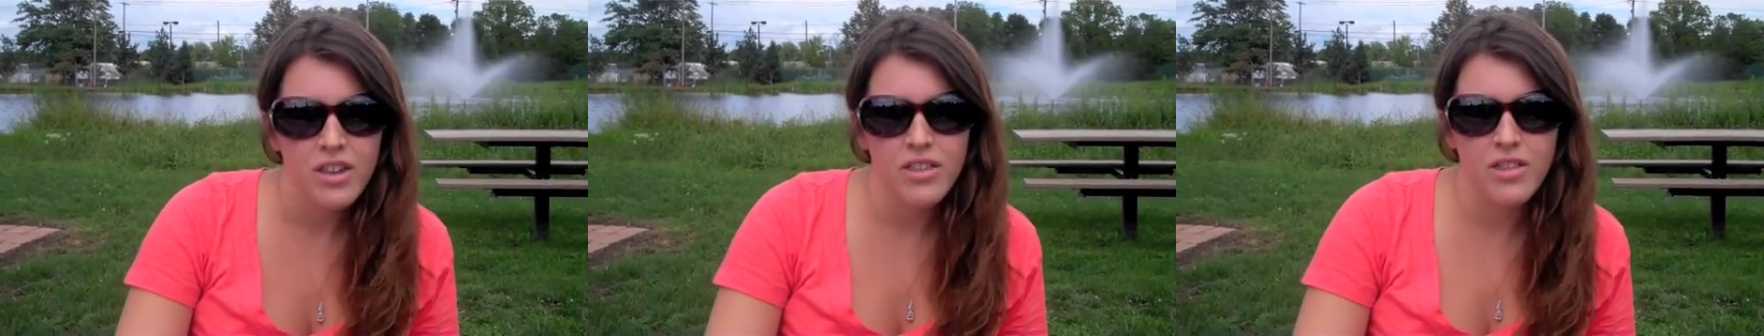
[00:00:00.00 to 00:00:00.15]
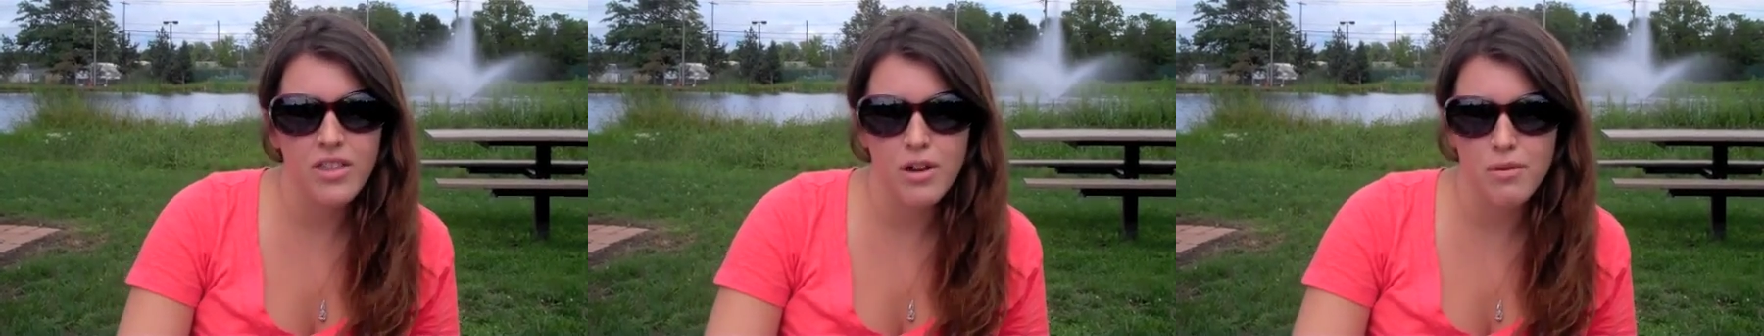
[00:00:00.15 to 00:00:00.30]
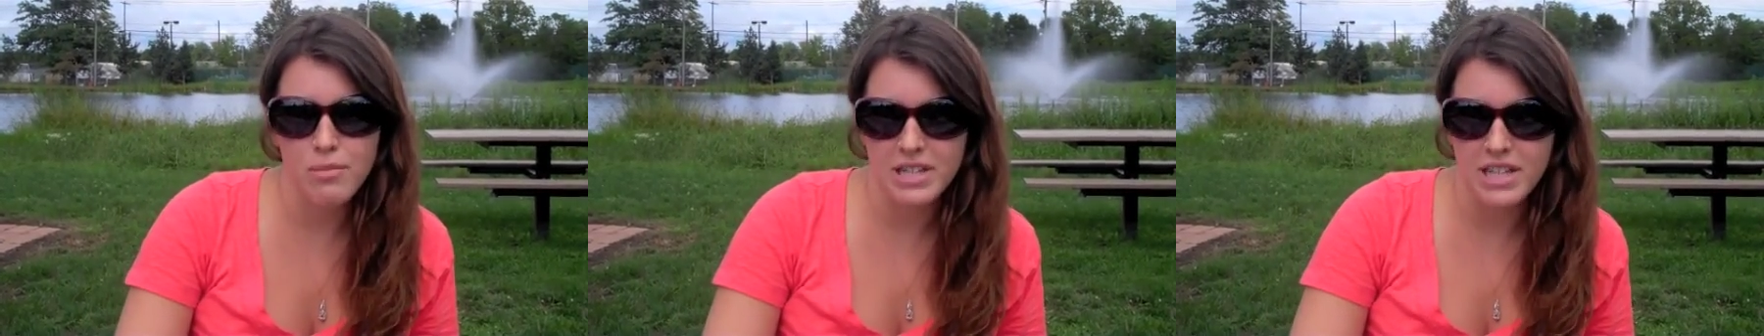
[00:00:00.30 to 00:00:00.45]

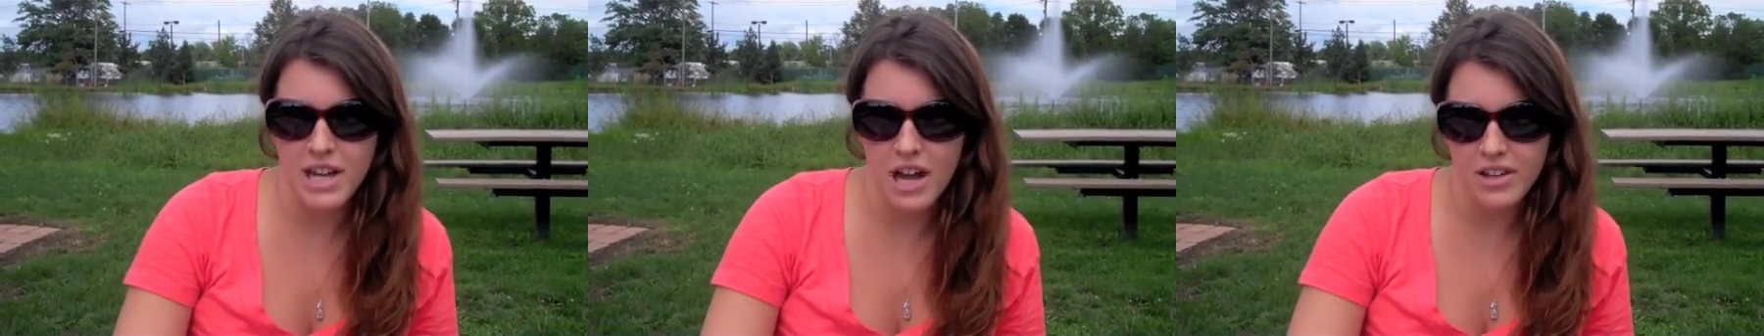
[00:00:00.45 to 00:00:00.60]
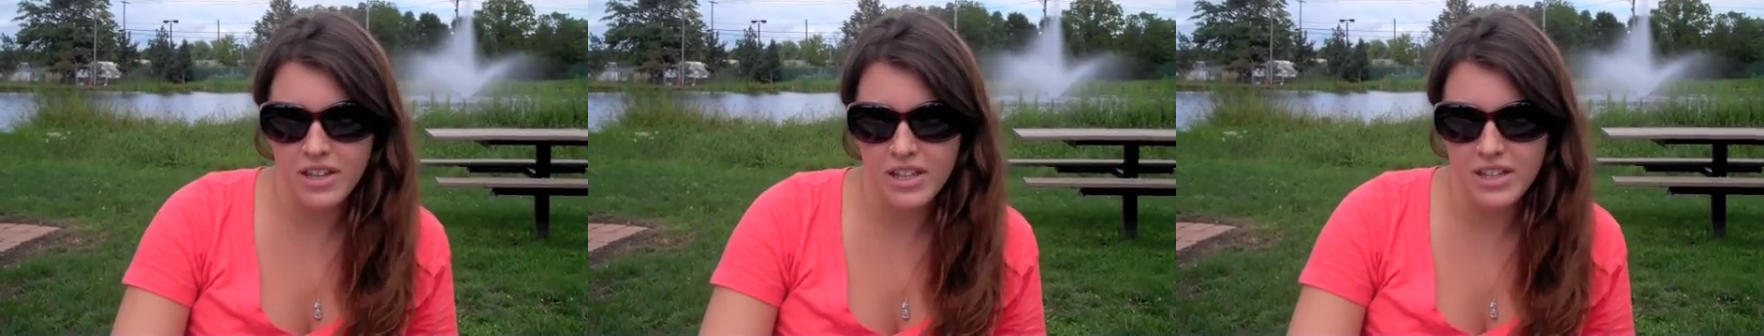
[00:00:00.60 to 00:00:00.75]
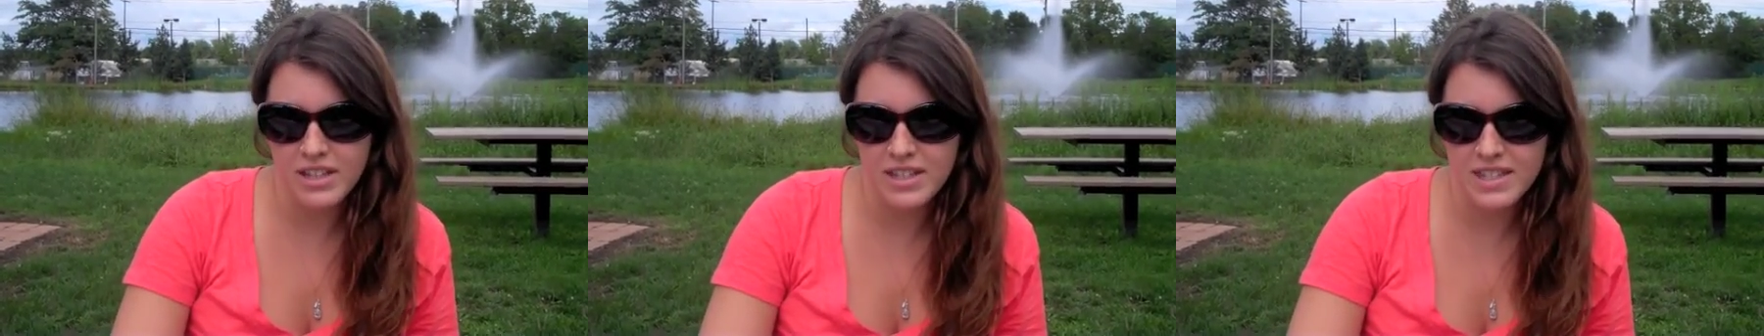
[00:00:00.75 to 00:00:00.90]
The
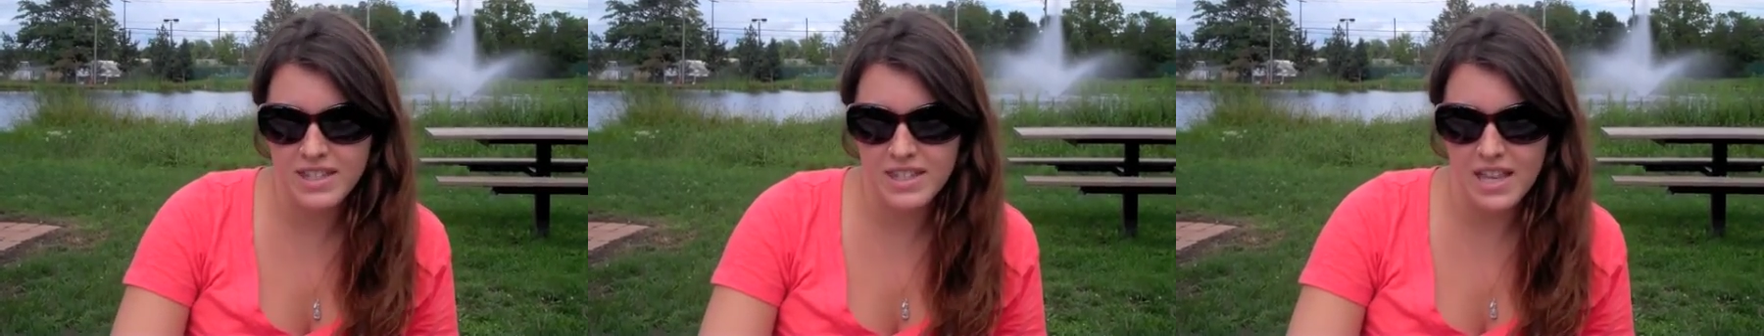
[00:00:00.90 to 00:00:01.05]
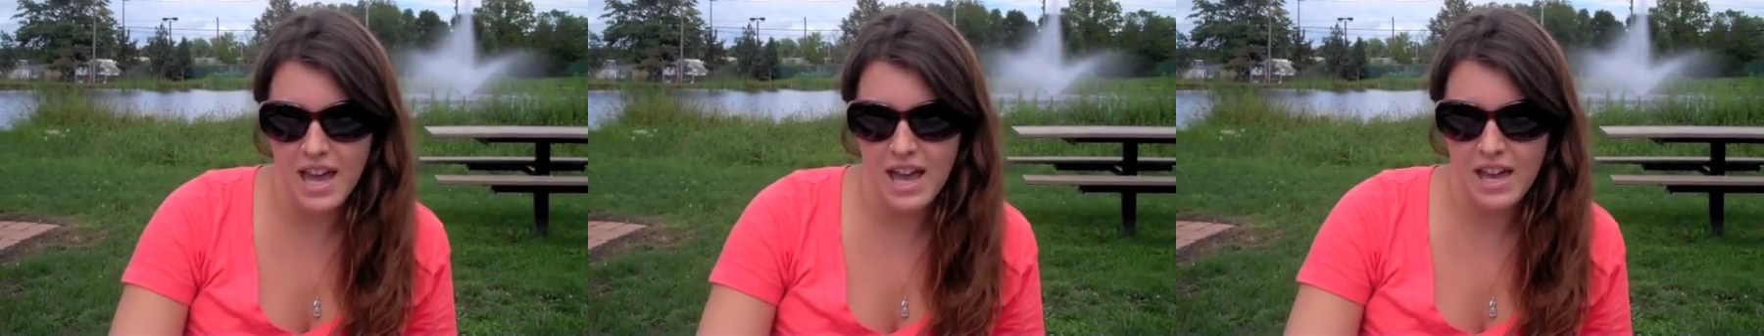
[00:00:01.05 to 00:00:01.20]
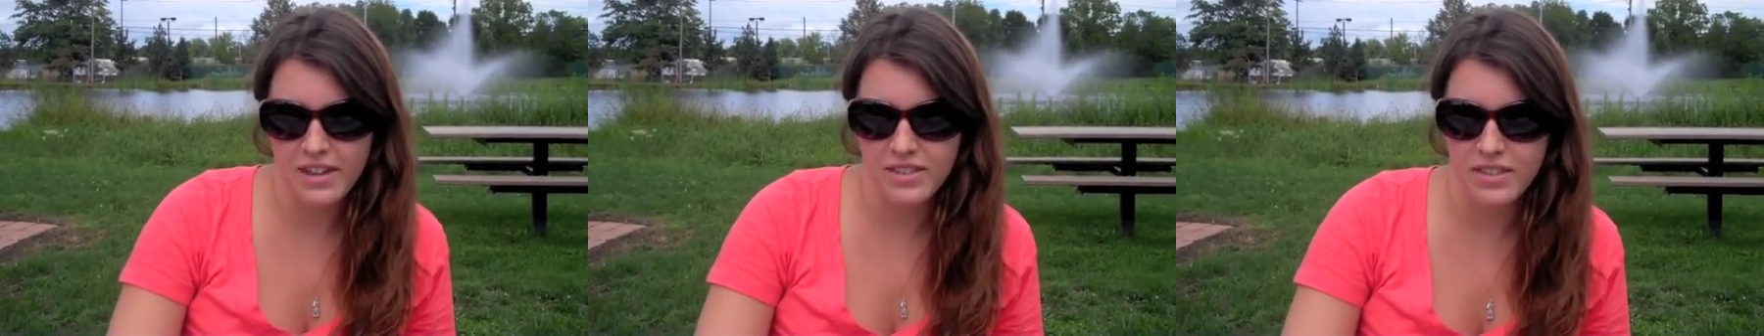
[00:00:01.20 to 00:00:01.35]
medallions
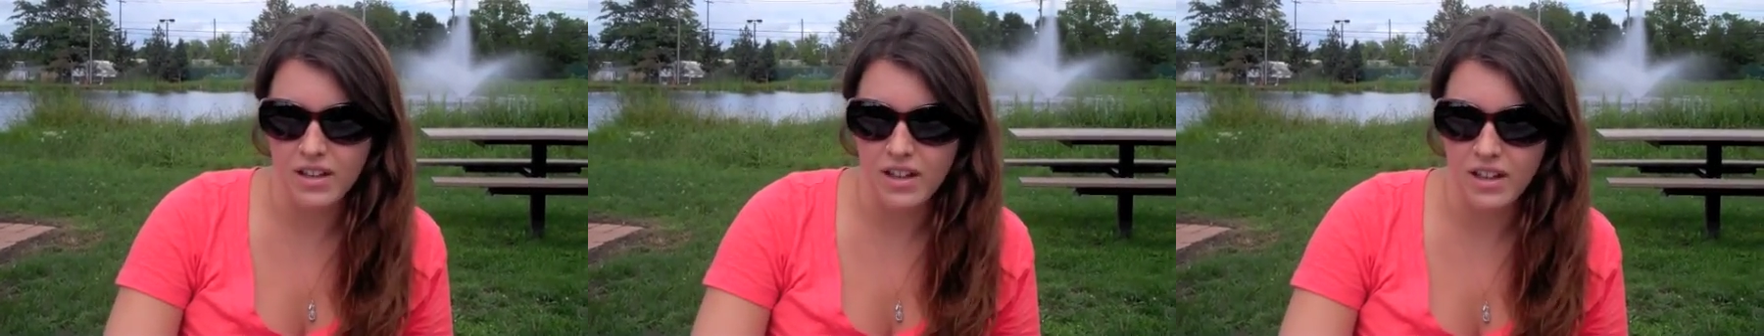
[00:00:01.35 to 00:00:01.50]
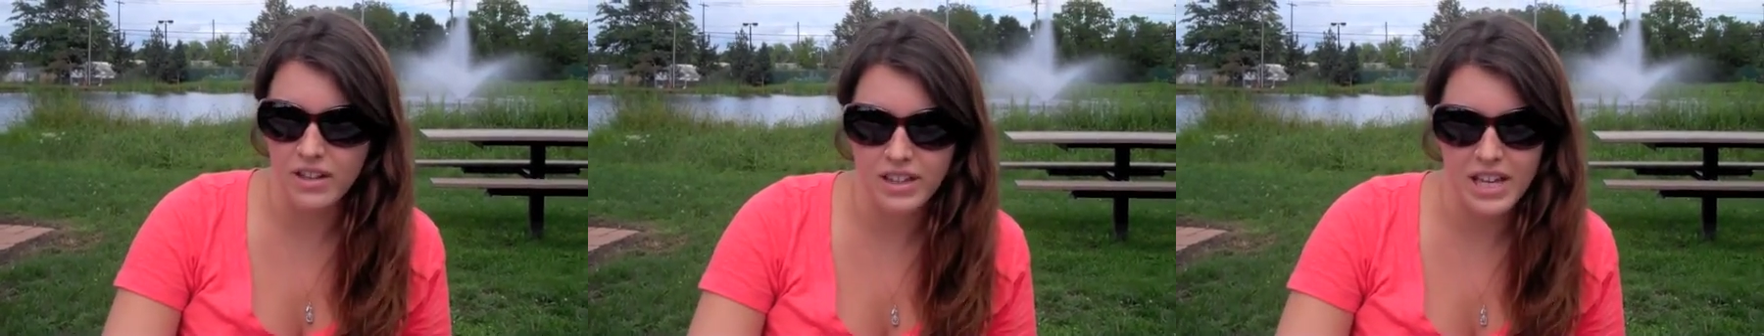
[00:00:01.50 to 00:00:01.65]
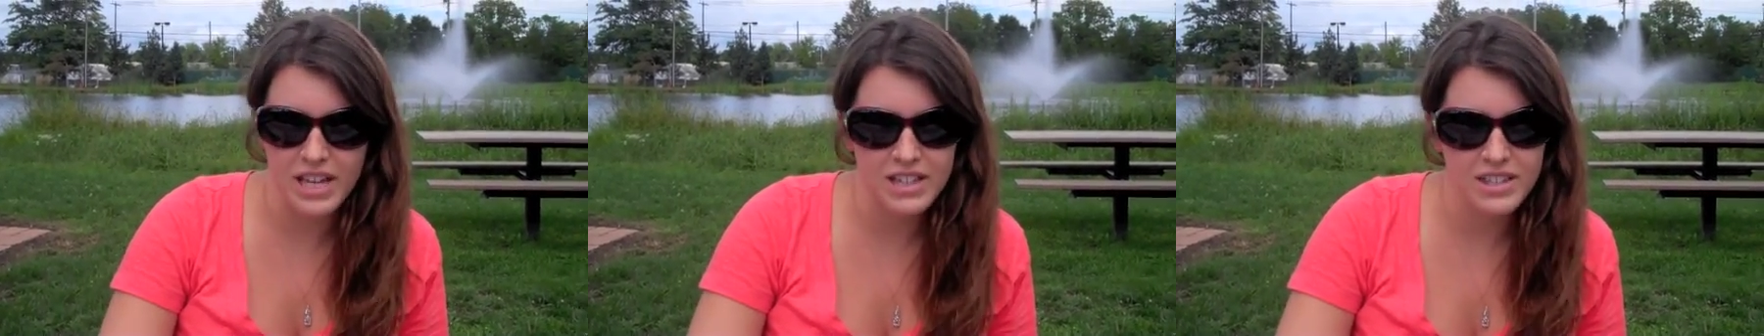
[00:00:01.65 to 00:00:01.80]
say
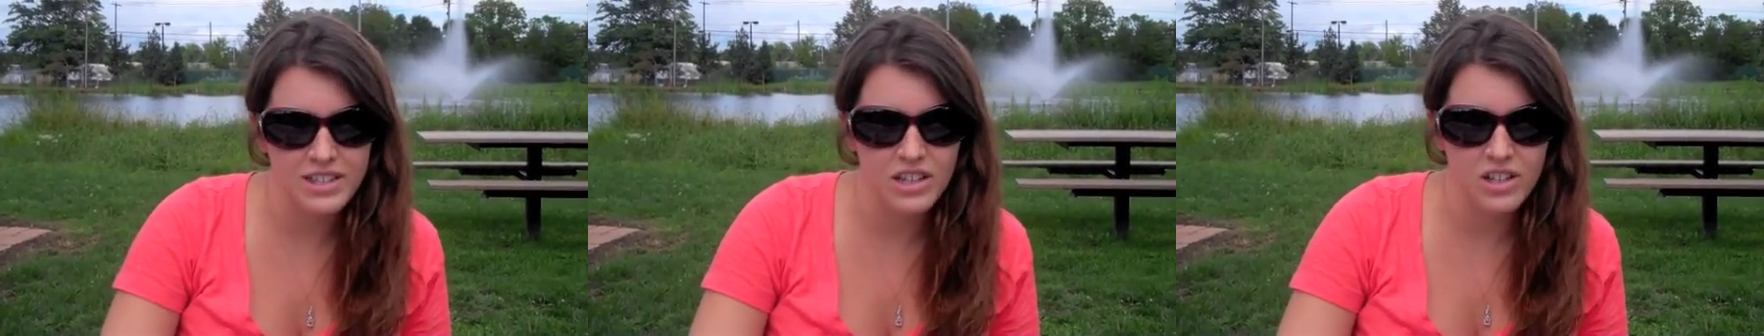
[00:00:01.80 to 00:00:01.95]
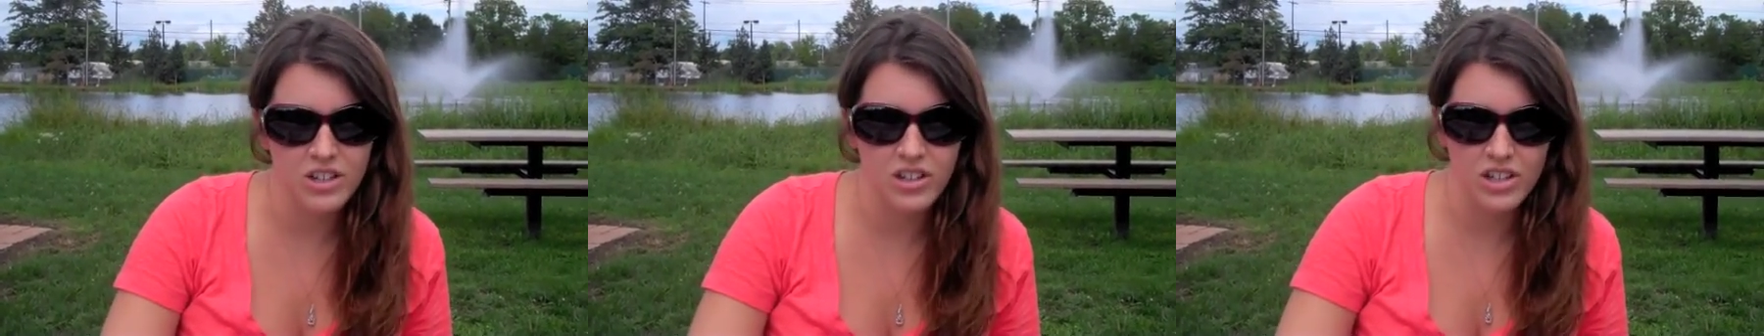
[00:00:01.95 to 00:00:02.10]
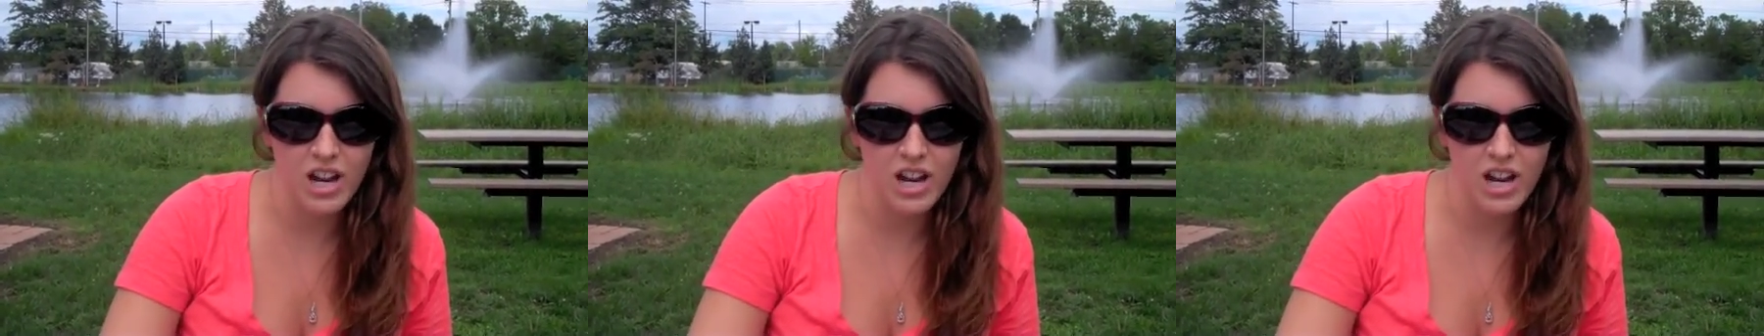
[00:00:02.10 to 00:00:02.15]
the Lansdale